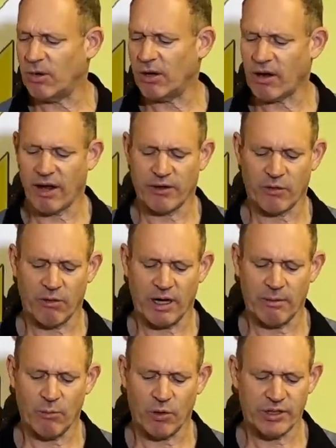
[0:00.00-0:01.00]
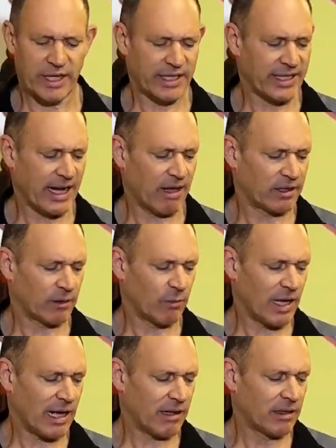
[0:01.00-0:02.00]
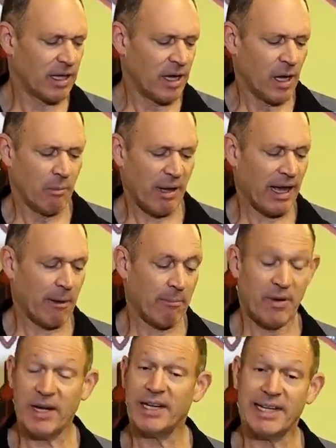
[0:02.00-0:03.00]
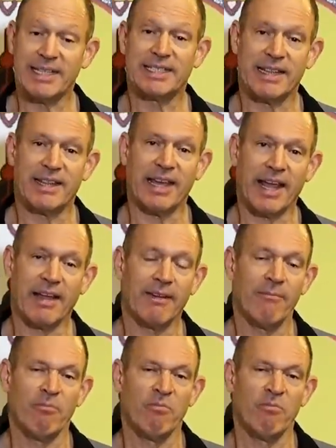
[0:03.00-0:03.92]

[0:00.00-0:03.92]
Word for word: I'll go through it in more detail a little while, but a pretty decent thing.